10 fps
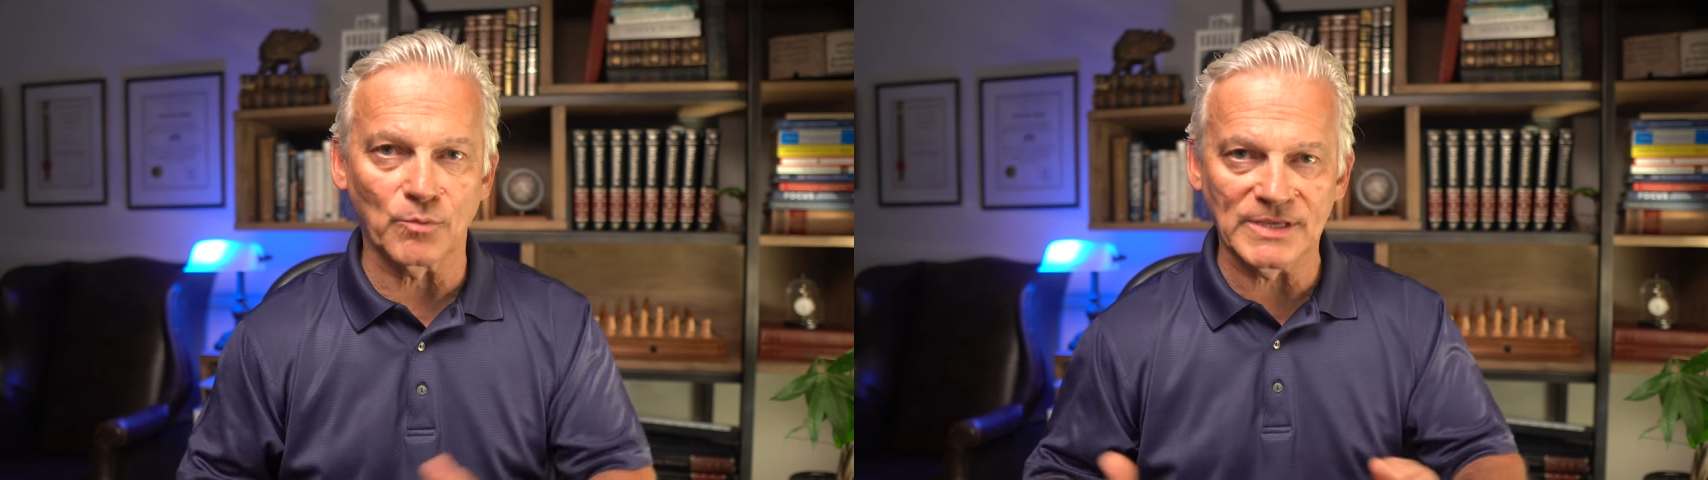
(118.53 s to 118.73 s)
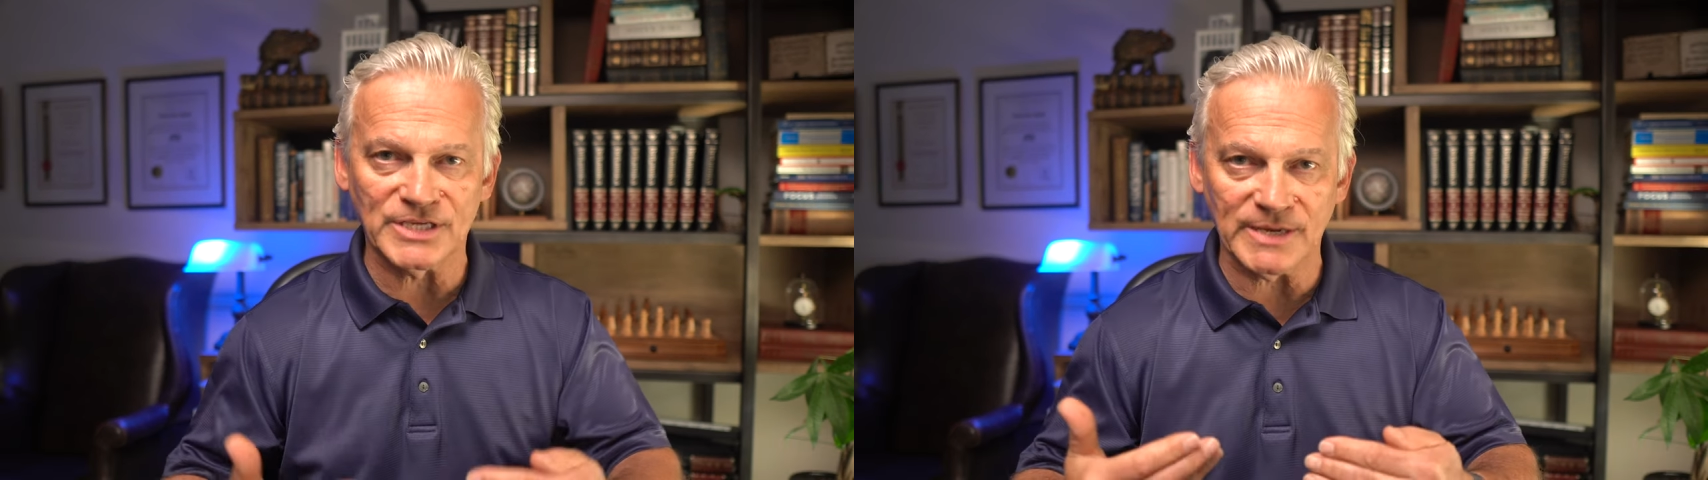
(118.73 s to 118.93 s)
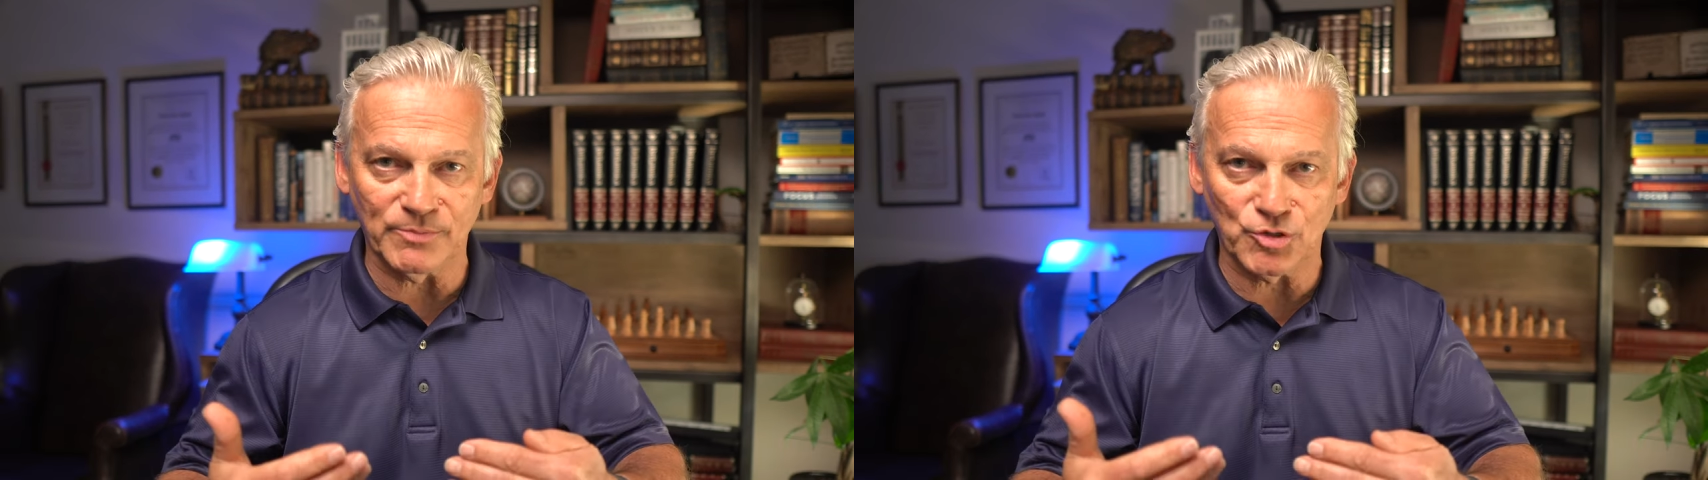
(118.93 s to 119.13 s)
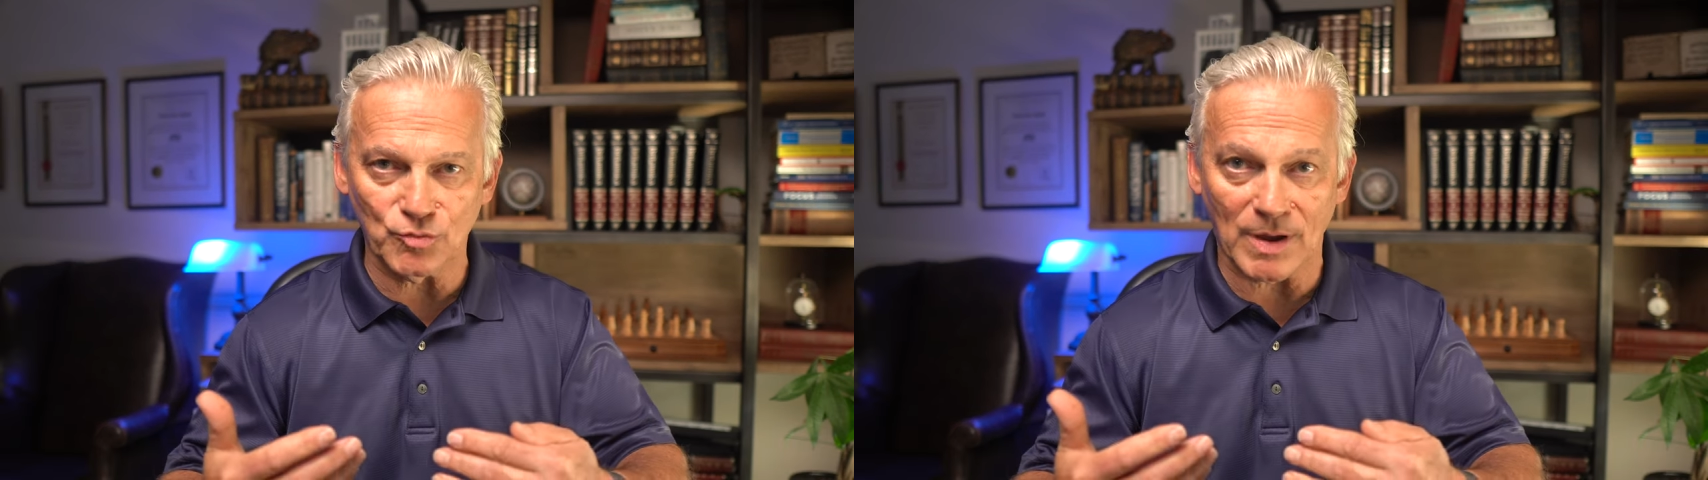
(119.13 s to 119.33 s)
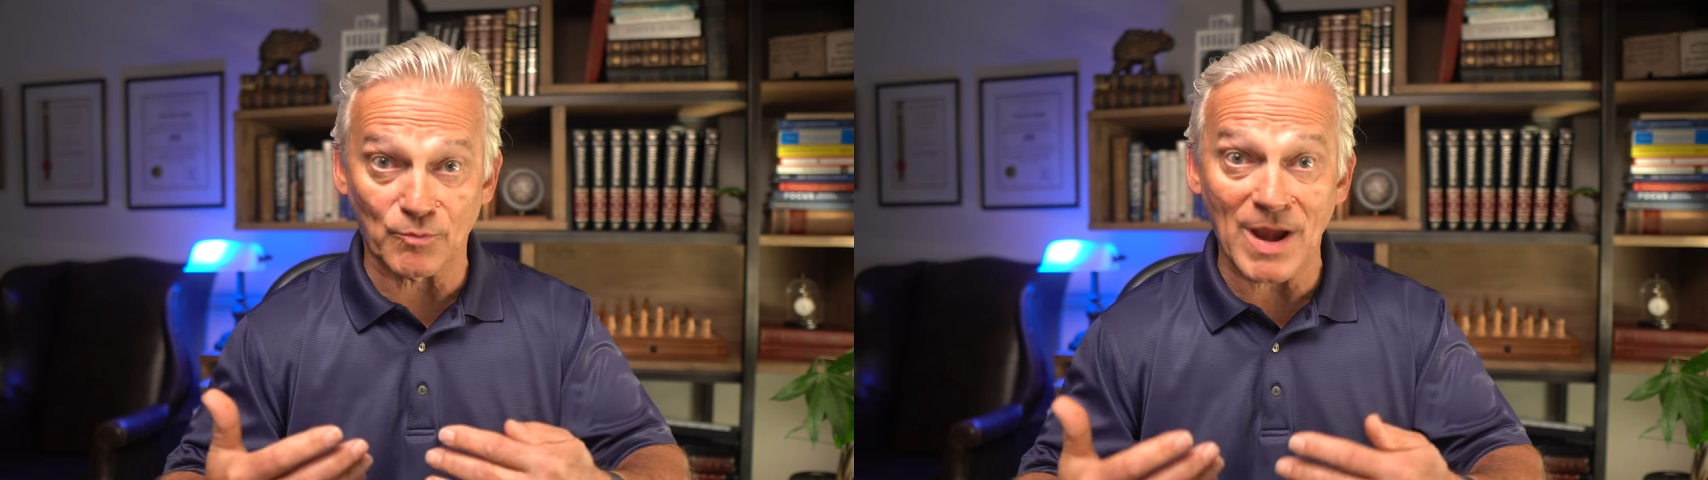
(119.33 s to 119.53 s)
really seemed
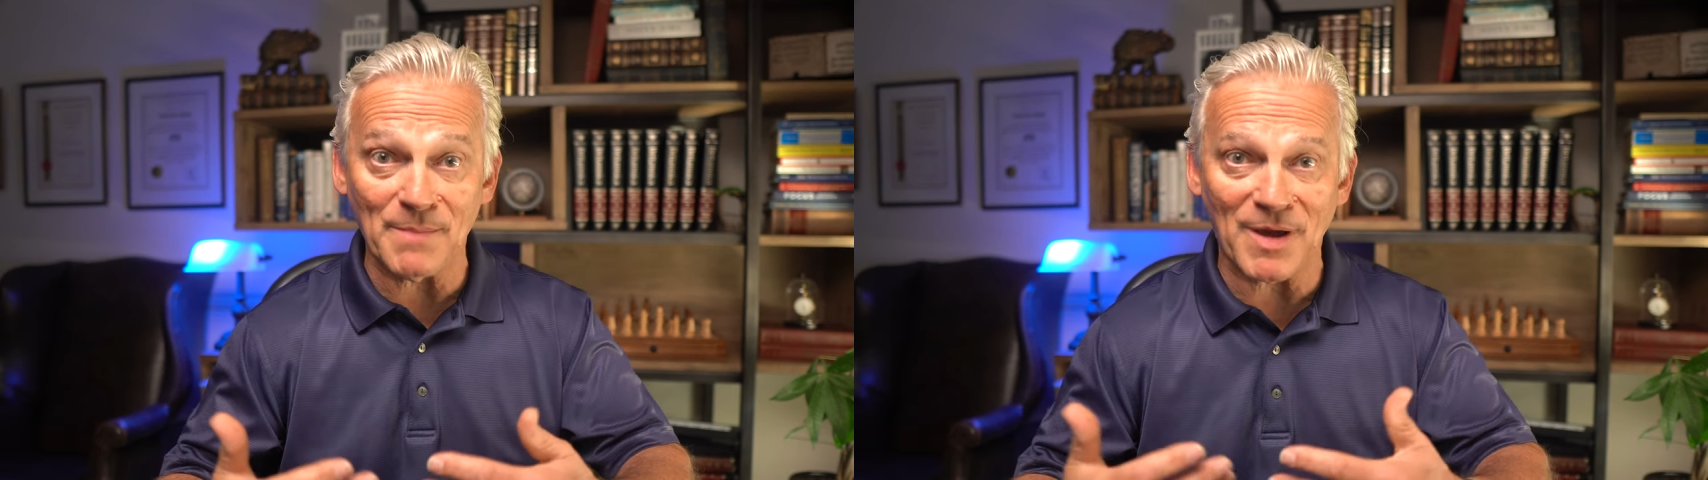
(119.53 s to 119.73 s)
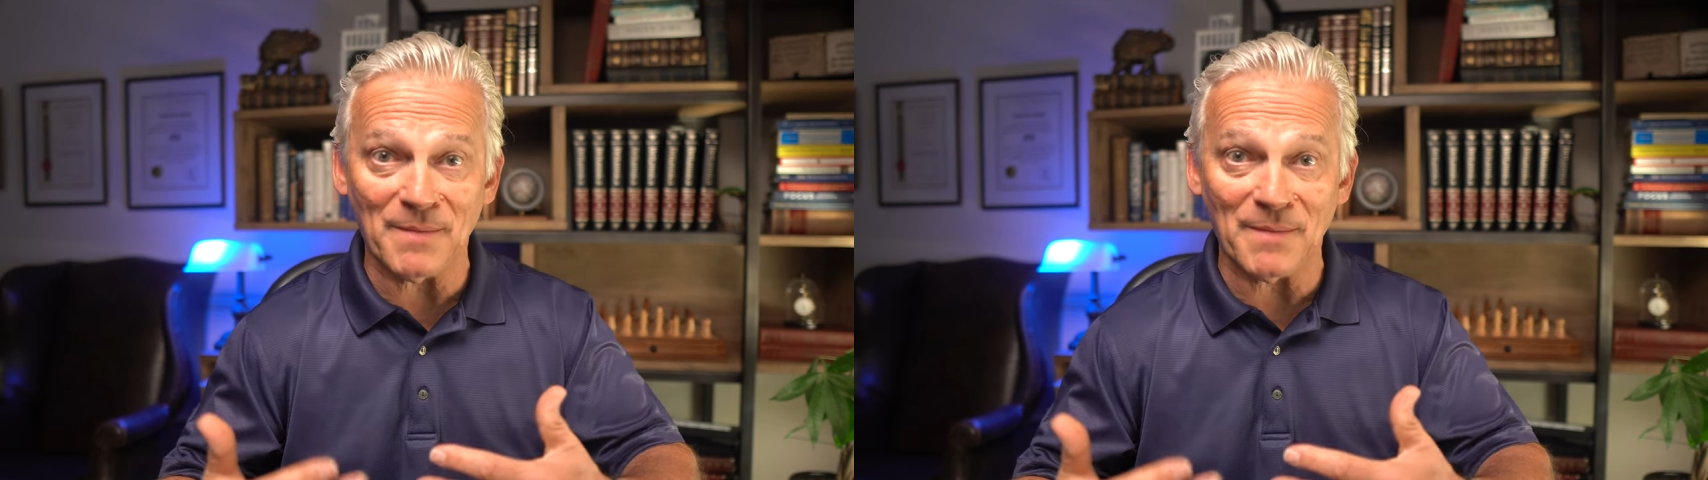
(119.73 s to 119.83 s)
to uh, wrap